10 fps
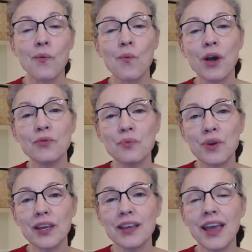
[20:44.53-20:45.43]
when
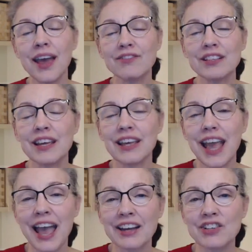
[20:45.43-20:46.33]
we have to take
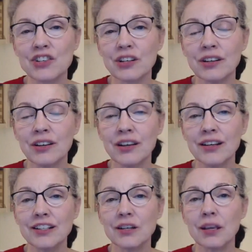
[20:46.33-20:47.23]
action
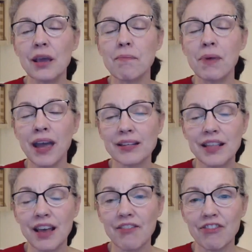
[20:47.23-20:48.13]
to get past
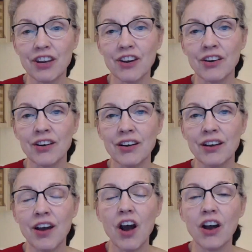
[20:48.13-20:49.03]
that fear.
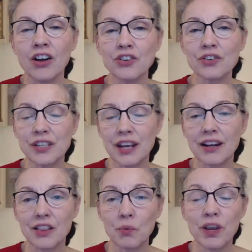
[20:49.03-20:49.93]

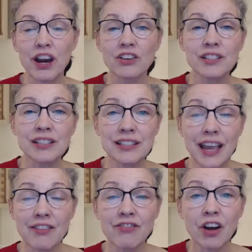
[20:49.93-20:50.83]
Understanding that we are
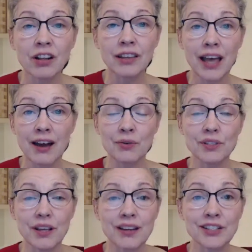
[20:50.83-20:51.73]
safe
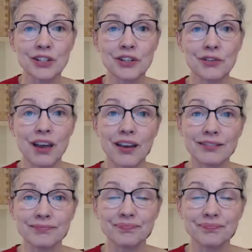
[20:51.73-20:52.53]
allows us to do that.